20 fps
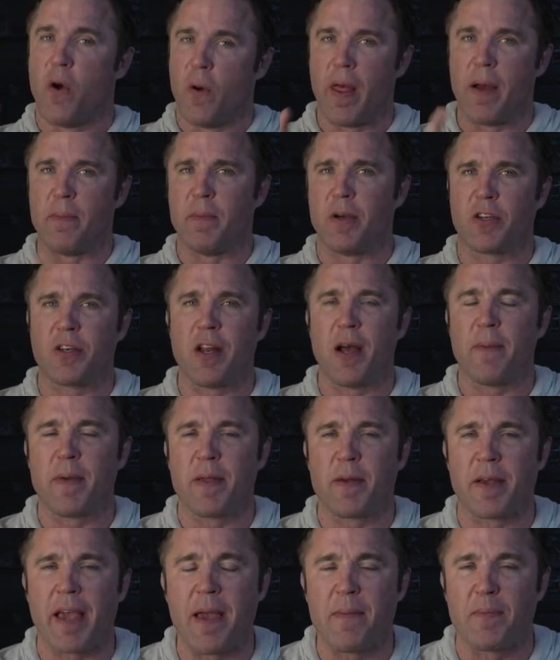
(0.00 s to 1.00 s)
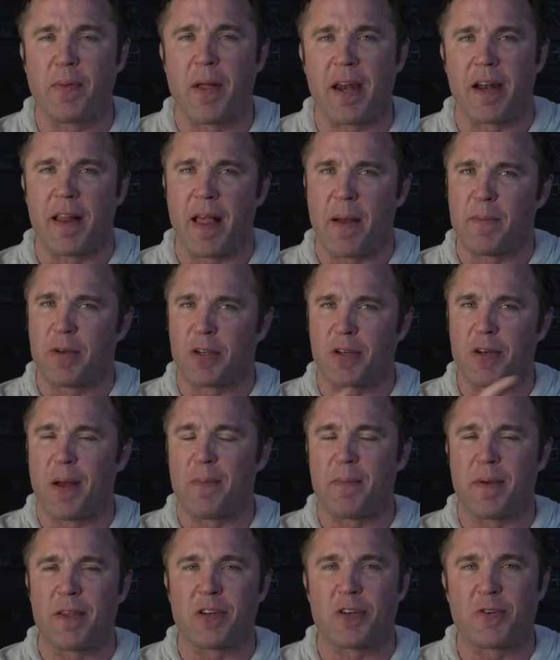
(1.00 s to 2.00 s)
that must not be the game plan and that must
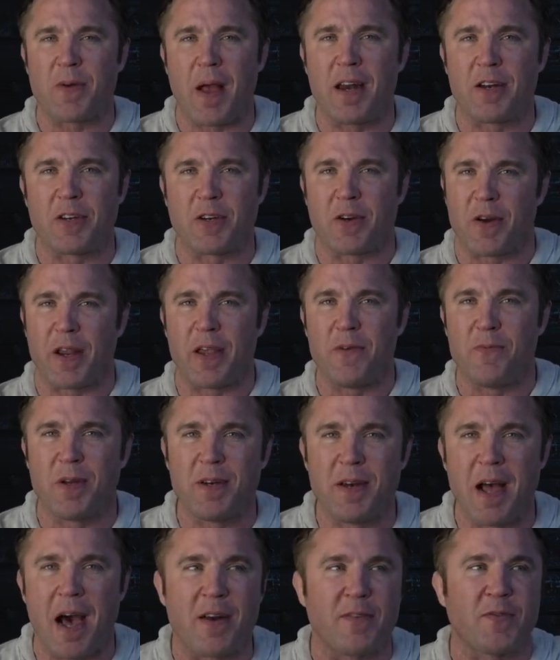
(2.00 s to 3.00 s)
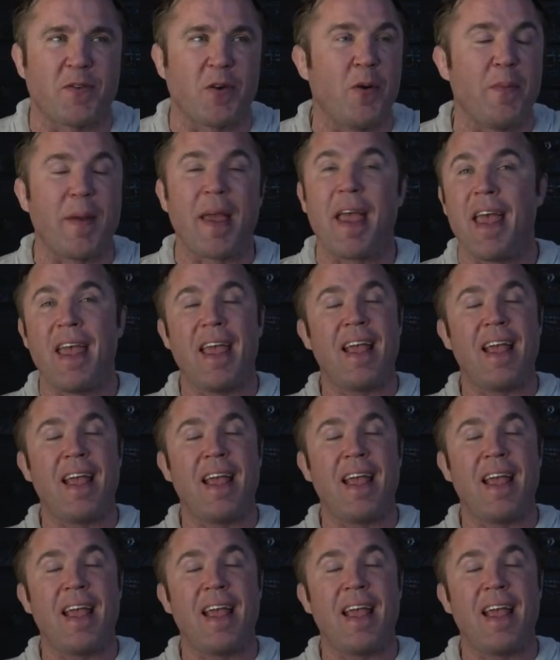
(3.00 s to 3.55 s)
not be the strategy, or he would not have told me.